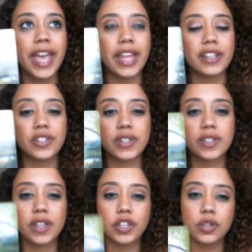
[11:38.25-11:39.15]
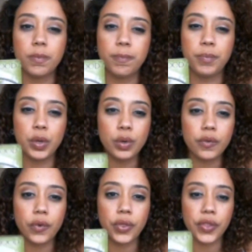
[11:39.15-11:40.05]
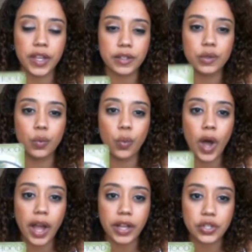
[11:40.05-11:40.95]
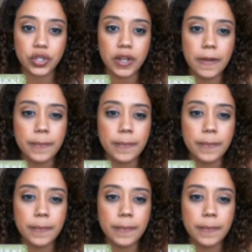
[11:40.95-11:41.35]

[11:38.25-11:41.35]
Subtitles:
And it's just such a beautiful thing to watch.